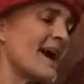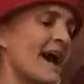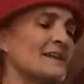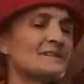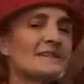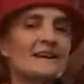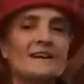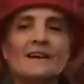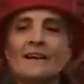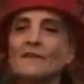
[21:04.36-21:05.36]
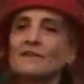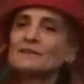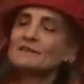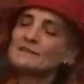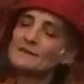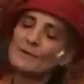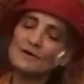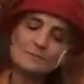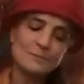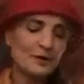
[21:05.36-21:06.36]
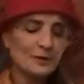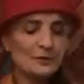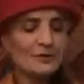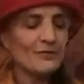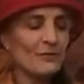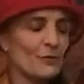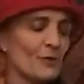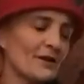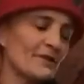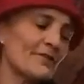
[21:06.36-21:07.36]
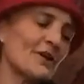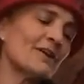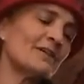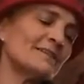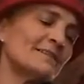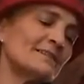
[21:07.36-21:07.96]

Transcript: and said, "This is the most beautiful one of all."